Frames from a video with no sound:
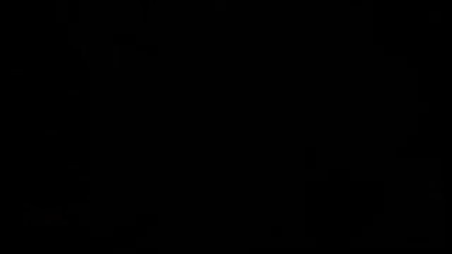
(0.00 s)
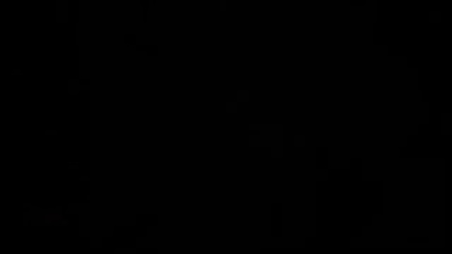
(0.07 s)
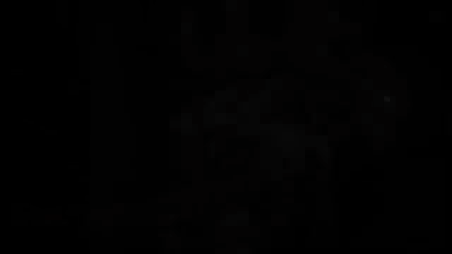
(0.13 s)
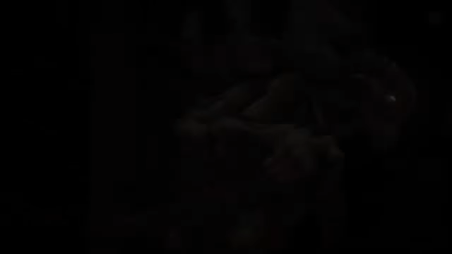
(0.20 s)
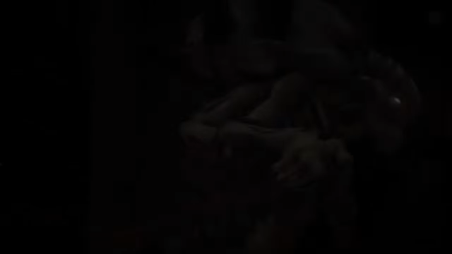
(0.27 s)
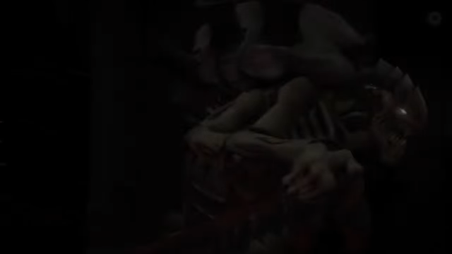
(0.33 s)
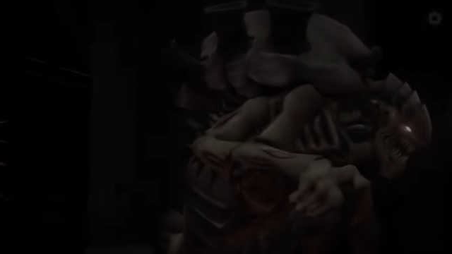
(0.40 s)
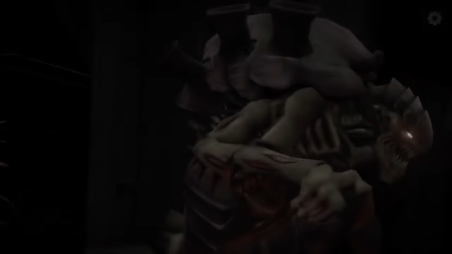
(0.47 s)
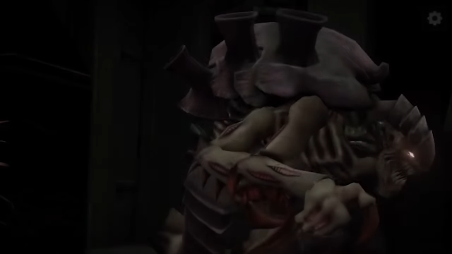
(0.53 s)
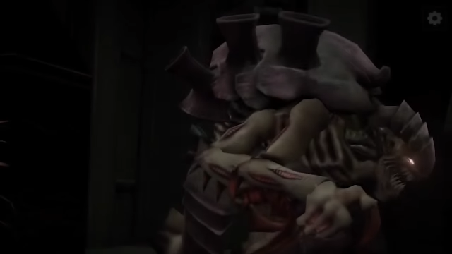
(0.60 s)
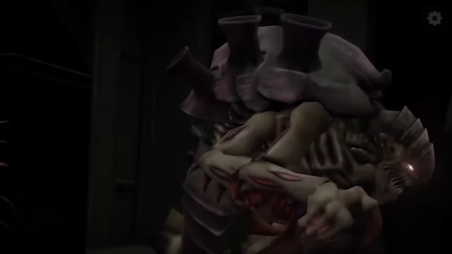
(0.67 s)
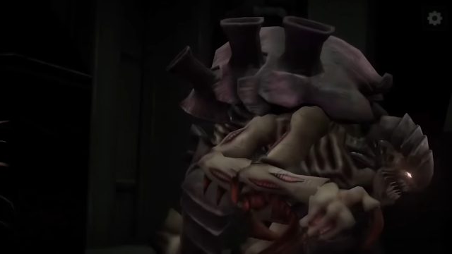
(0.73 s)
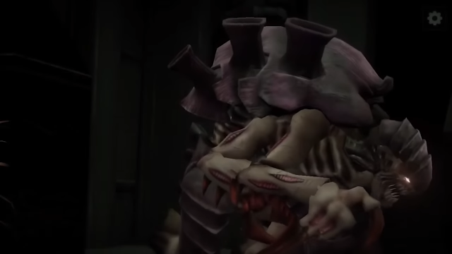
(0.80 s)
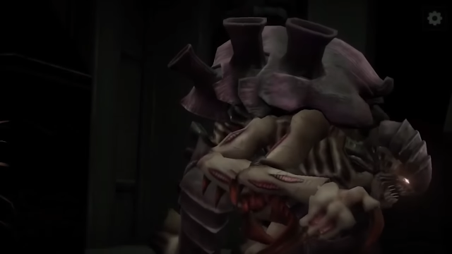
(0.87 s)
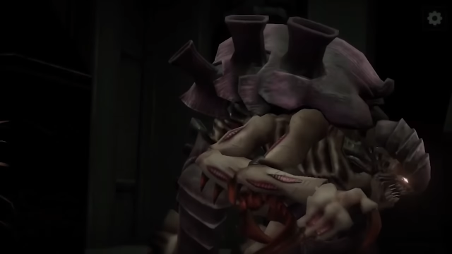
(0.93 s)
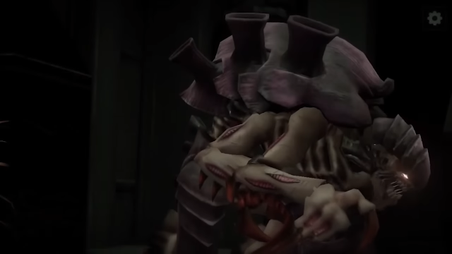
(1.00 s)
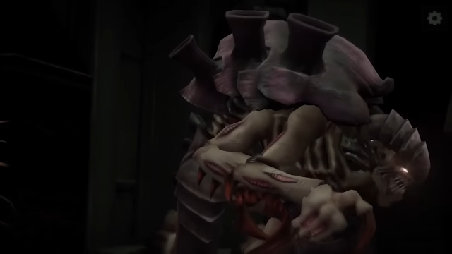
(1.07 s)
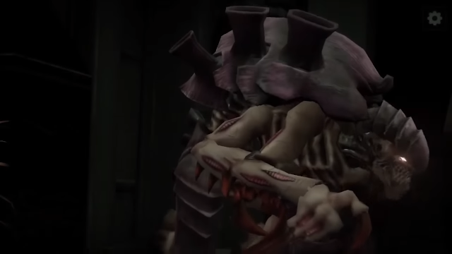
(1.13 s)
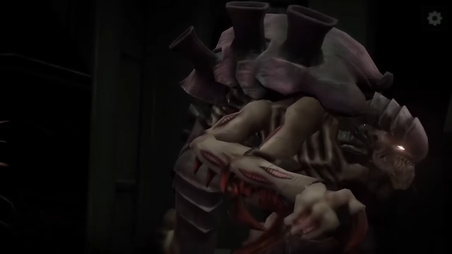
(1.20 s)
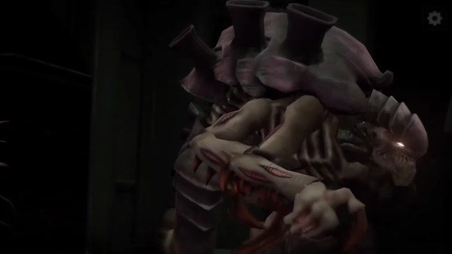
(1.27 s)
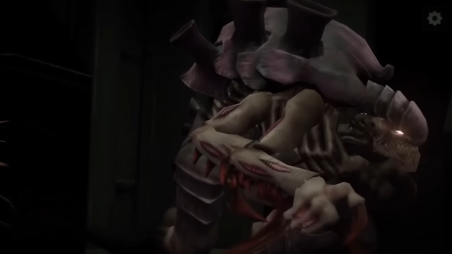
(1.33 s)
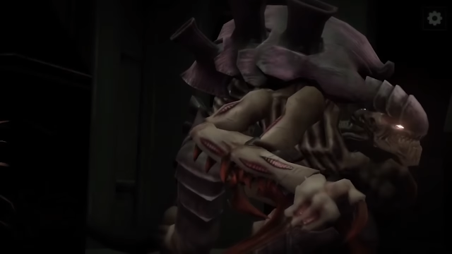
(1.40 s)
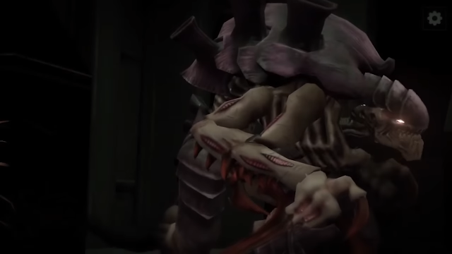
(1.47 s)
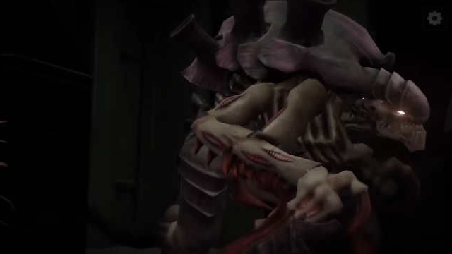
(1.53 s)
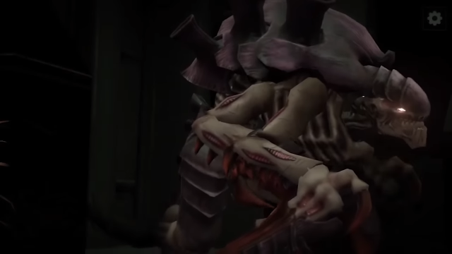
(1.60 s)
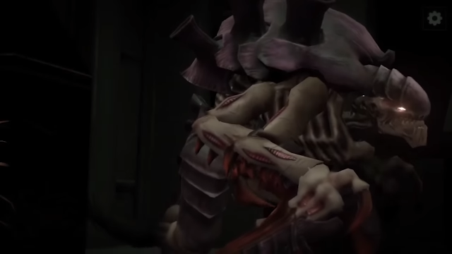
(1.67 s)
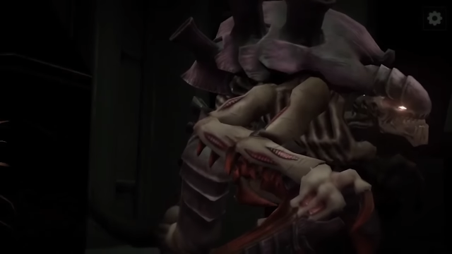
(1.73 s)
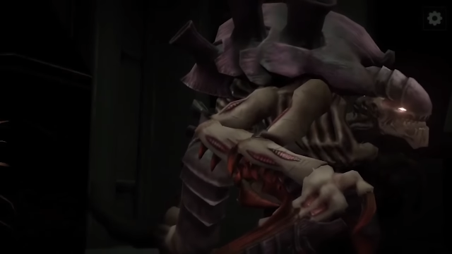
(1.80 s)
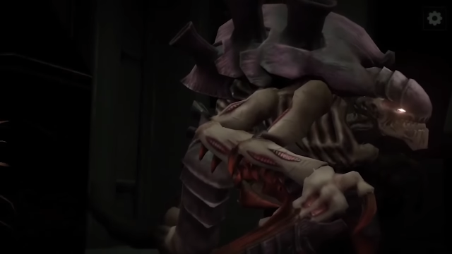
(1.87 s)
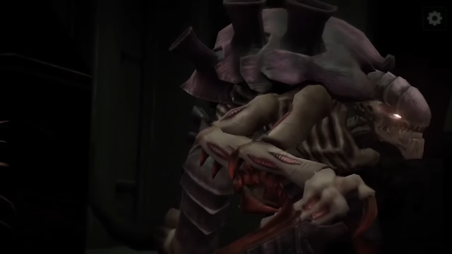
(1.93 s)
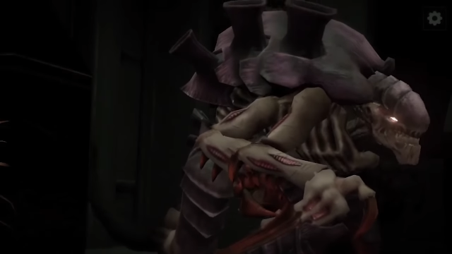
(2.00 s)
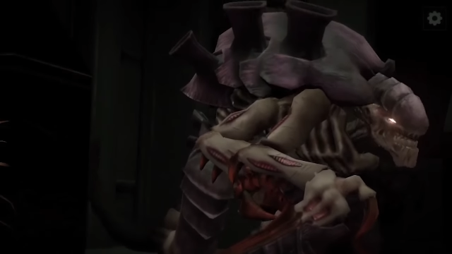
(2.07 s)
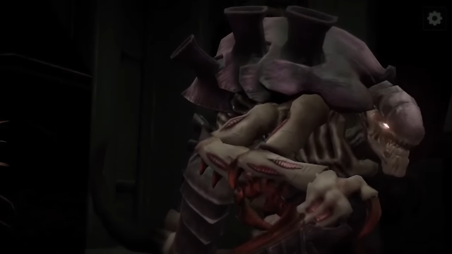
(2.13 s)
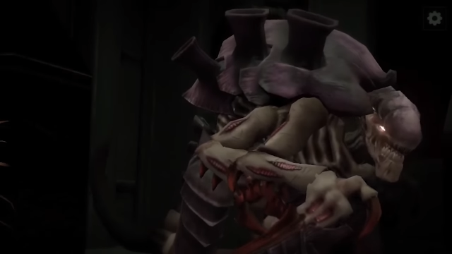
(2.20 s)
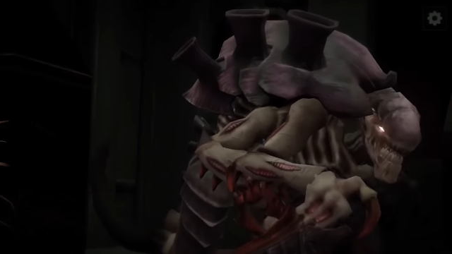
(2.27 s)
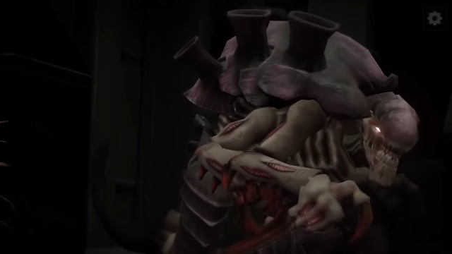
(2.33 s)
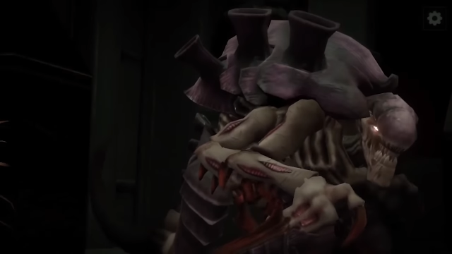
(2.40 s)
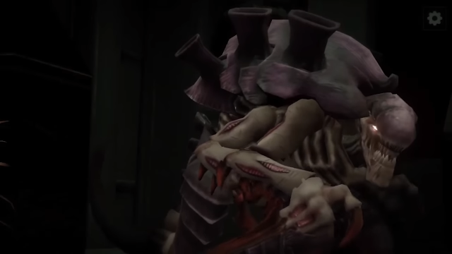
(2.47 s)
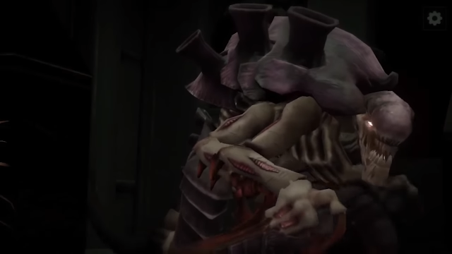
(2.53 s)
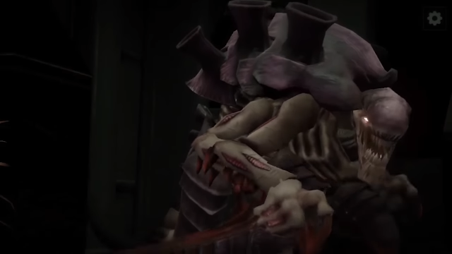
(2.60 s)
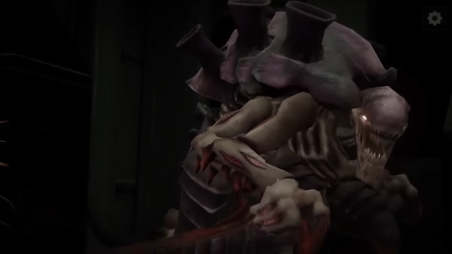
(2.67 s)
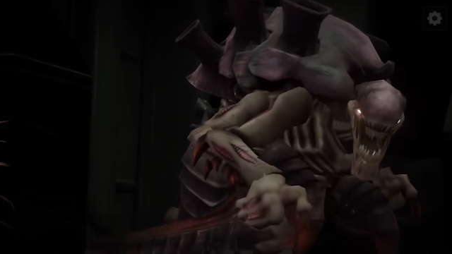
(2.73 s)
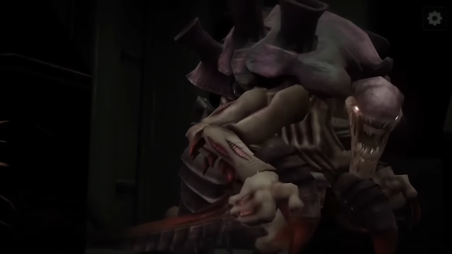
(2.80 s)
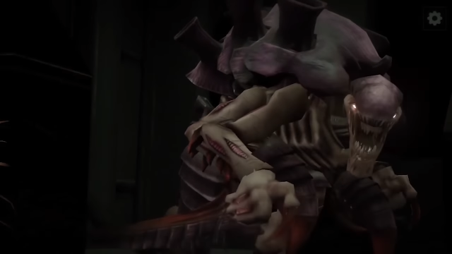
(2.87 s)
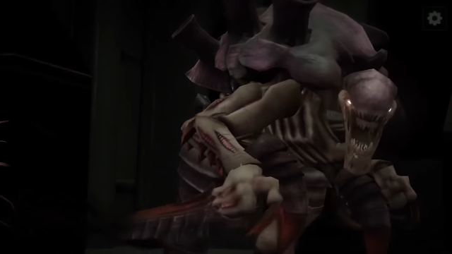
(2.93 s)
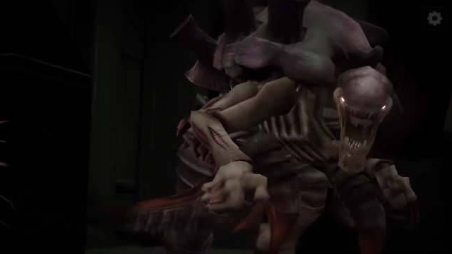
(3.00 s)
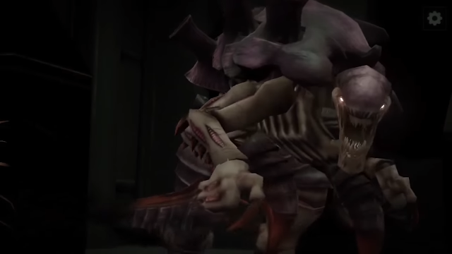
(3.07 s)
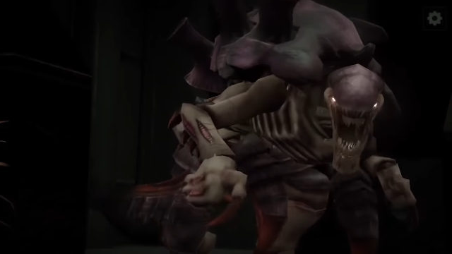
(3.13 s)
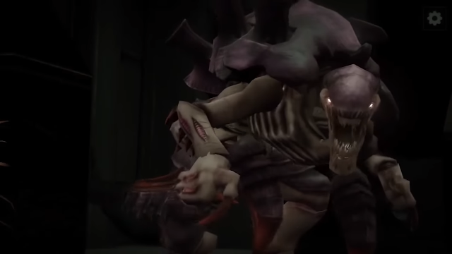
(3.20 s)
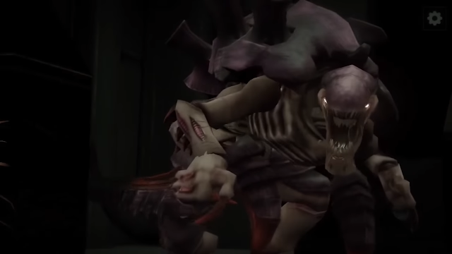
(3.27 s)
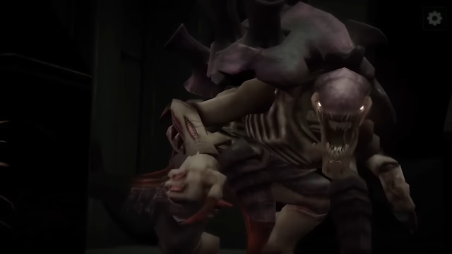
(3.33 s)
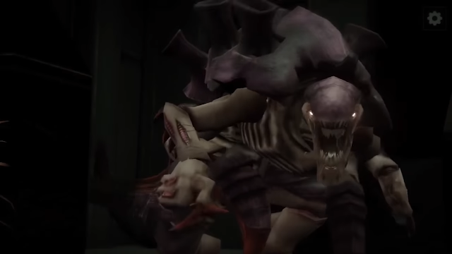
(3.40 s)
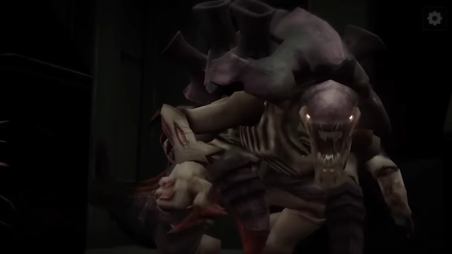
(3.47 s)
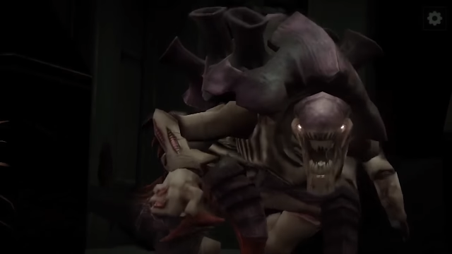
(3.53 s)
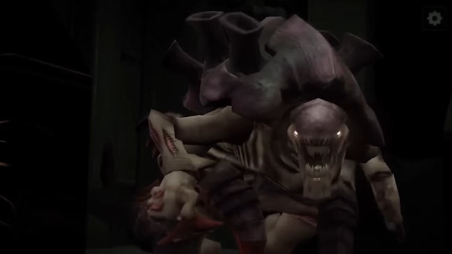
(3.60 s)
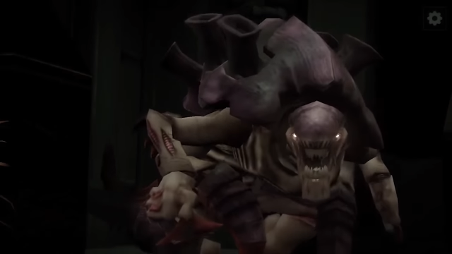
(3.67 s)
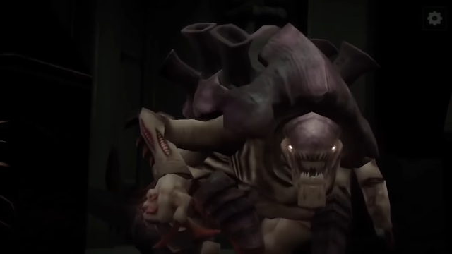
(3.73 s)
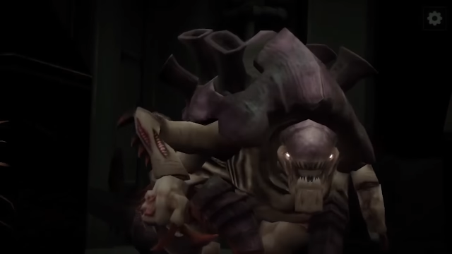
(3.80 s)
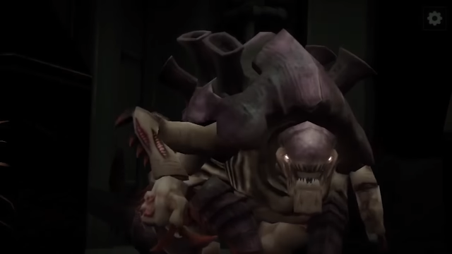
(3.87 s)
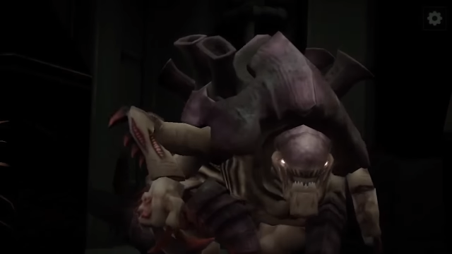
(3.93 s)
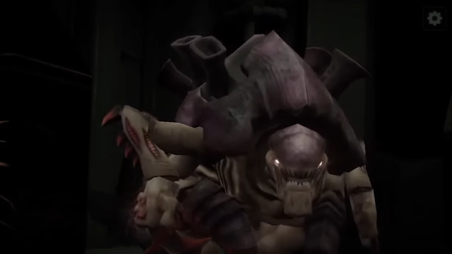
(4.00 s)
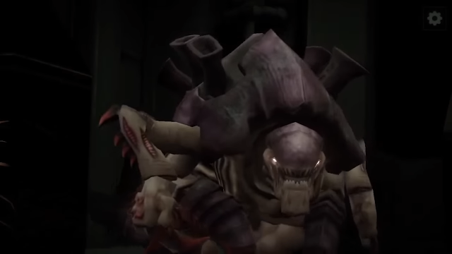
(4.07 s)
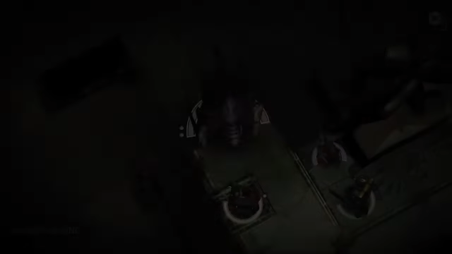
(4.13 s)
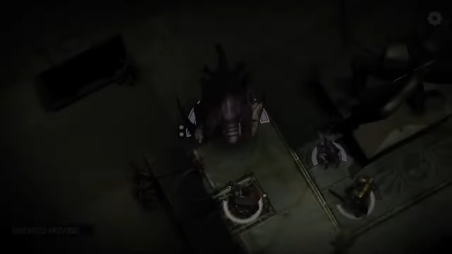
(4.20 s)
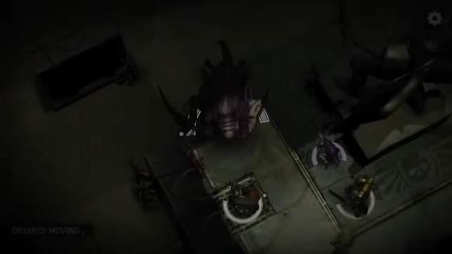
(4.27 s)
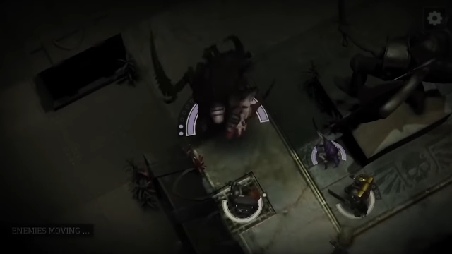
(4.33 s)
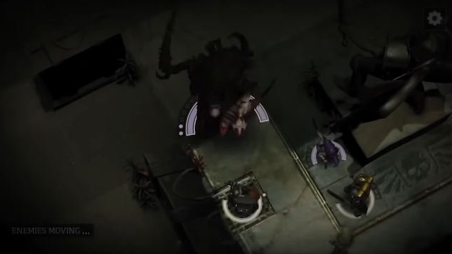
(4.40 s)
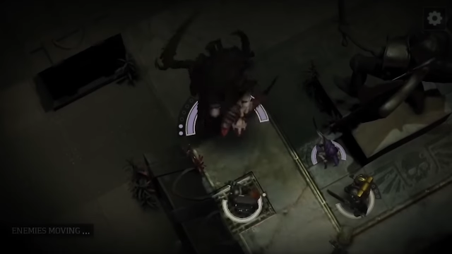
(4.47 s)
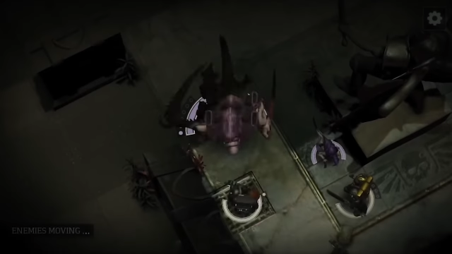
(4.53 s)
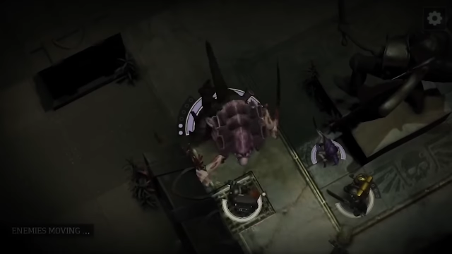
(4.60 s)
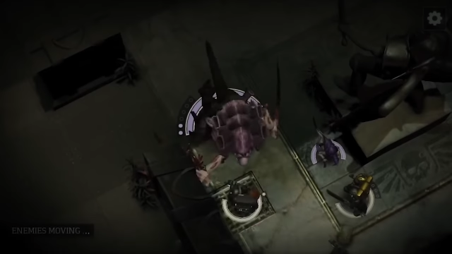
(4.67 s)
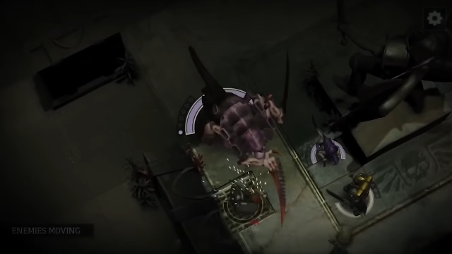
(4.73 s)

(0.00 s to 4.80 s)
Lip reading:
No face is visible, so there are no lips to read.